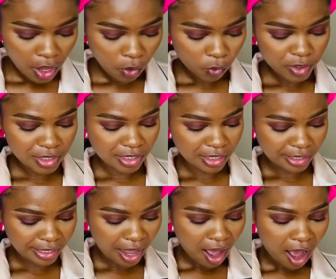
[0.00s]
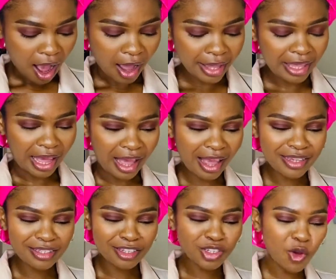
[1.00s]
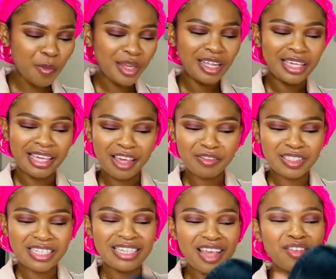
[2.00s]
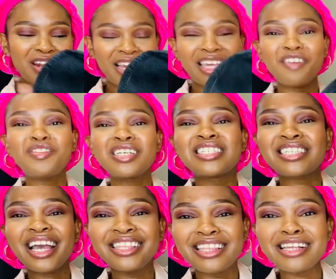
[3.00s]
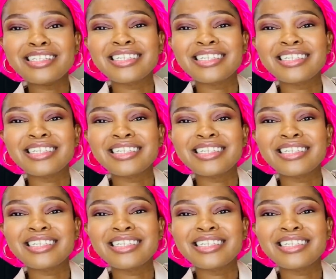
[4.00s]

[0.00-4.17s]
Hi guys, there's so many gifts. There's even a gift inside this